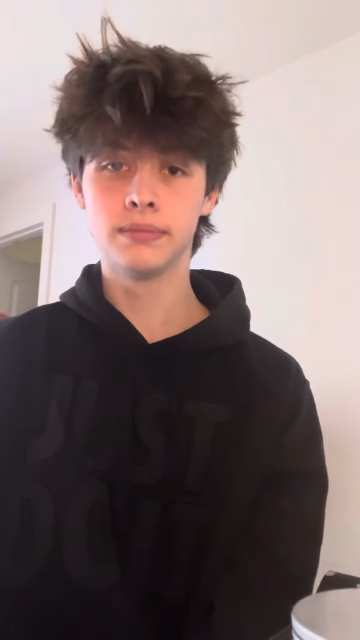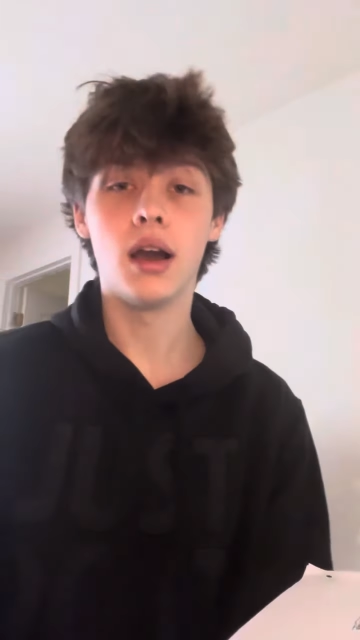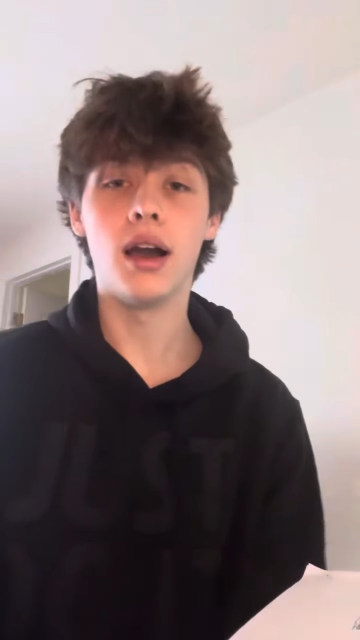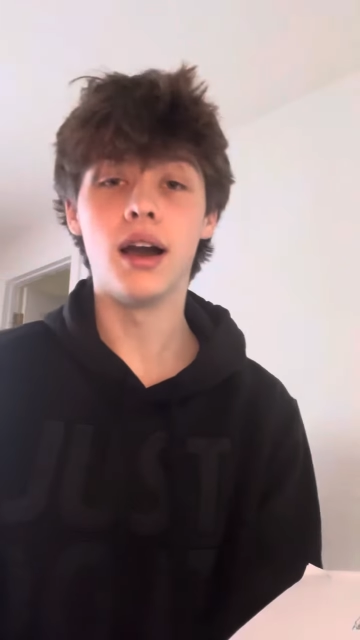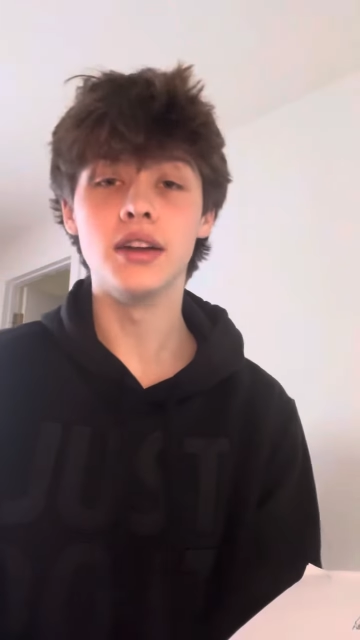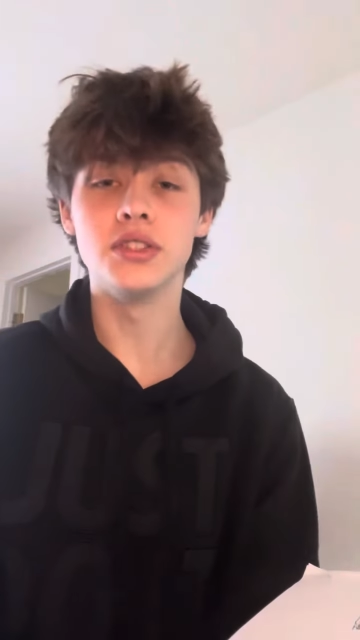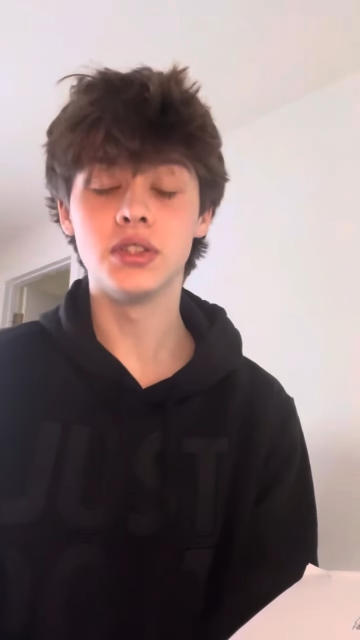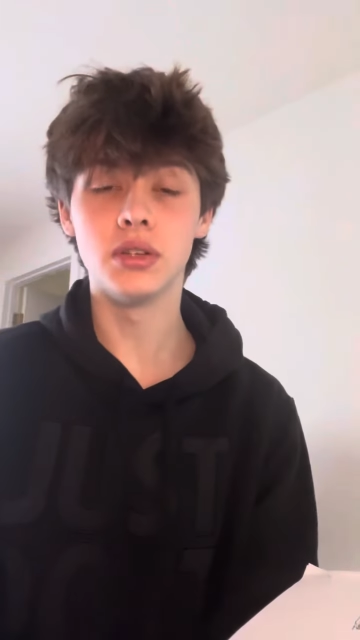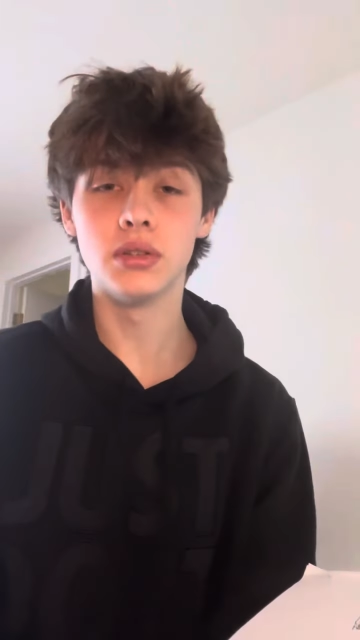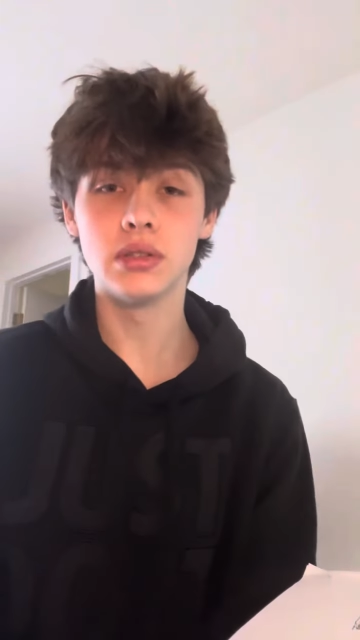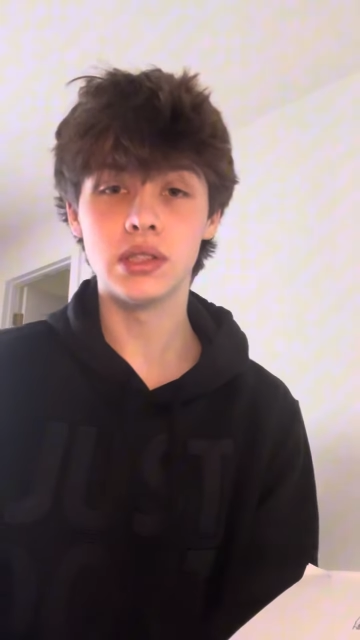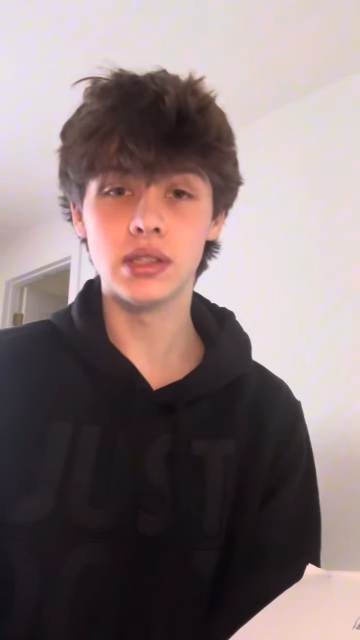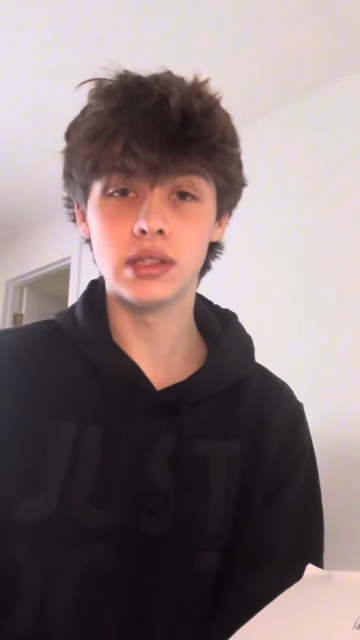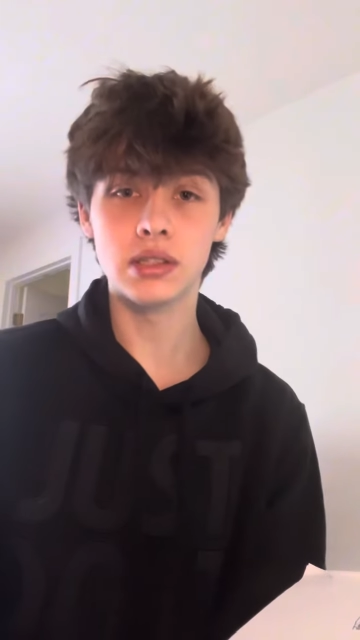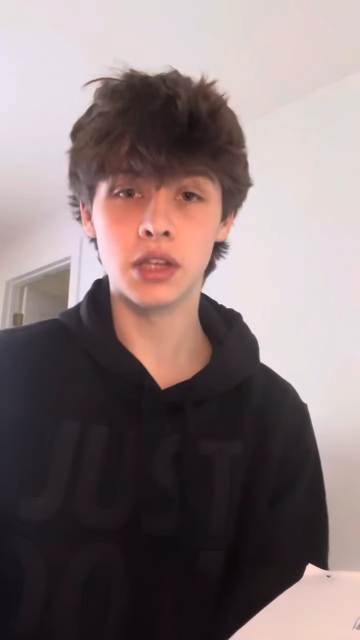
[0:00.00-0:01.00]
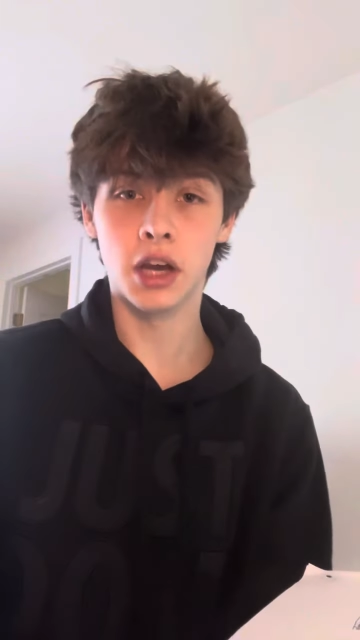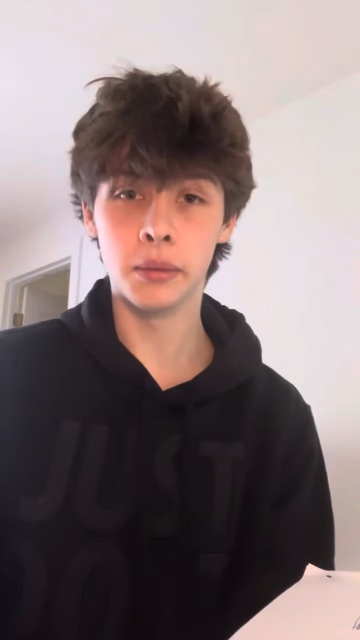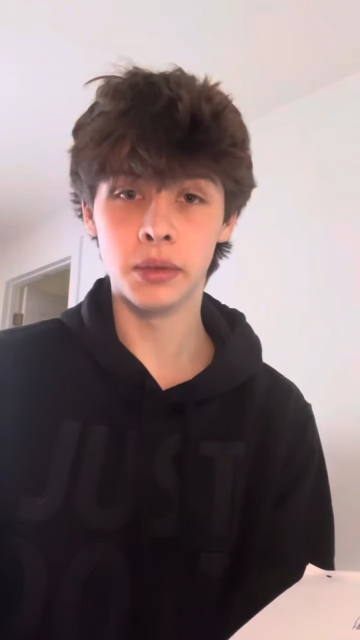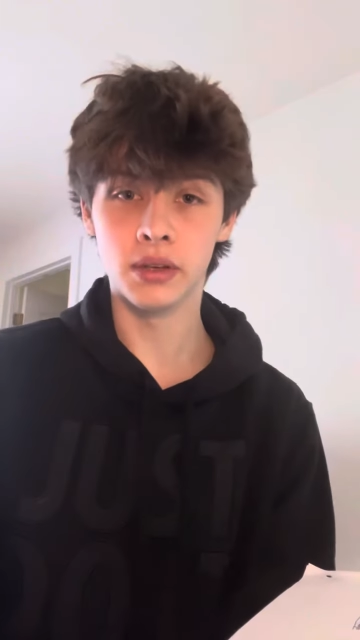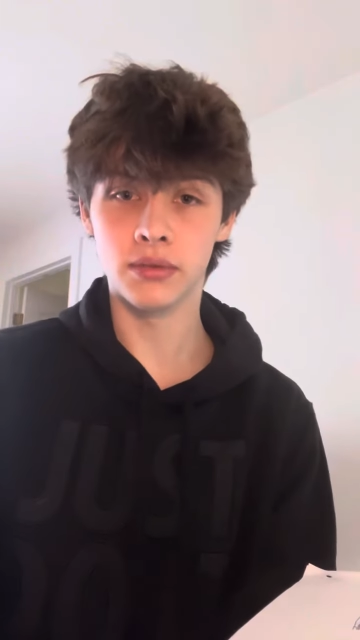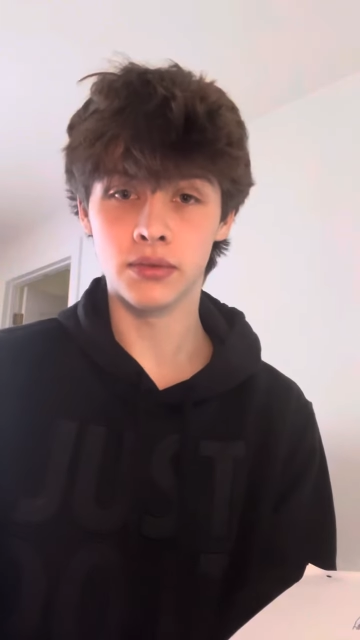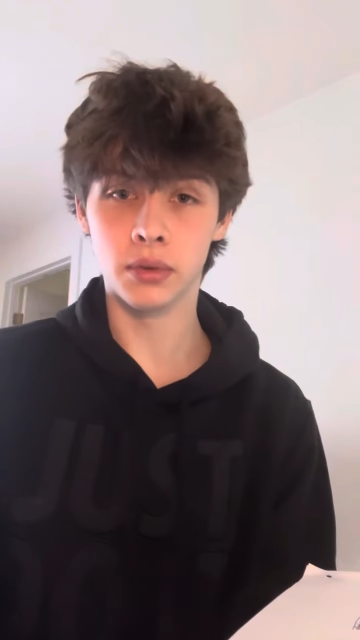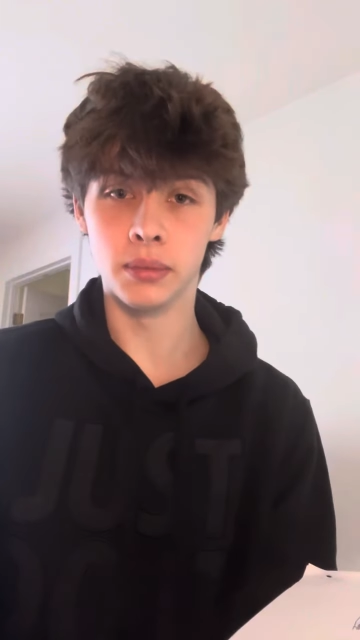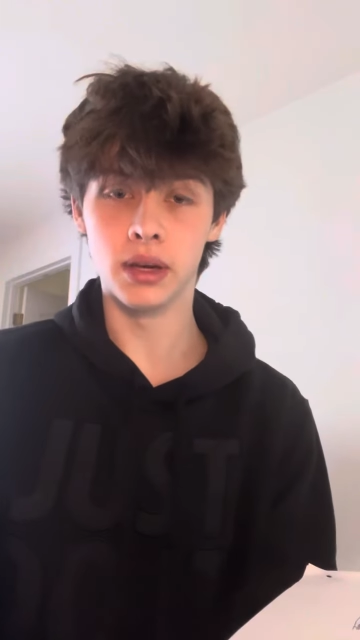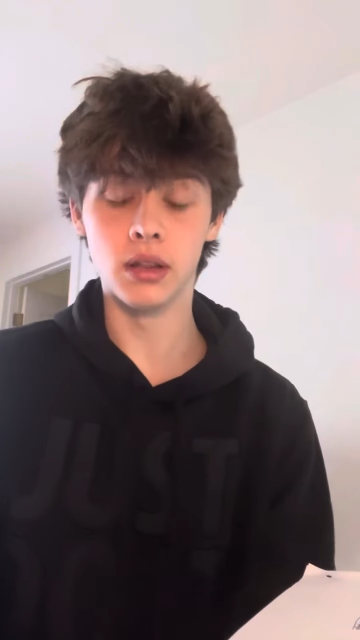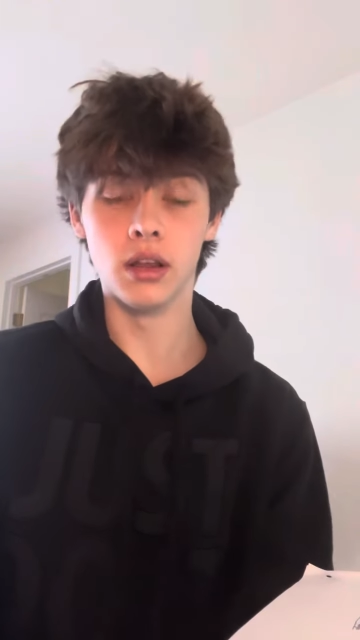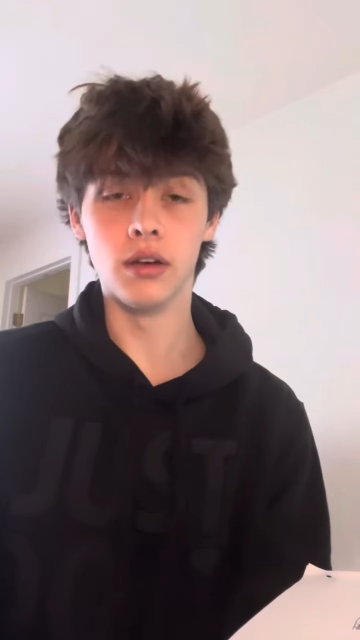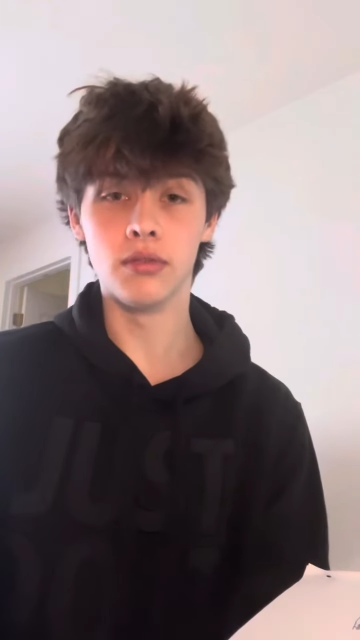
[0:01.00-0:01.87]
I chose this topic for my love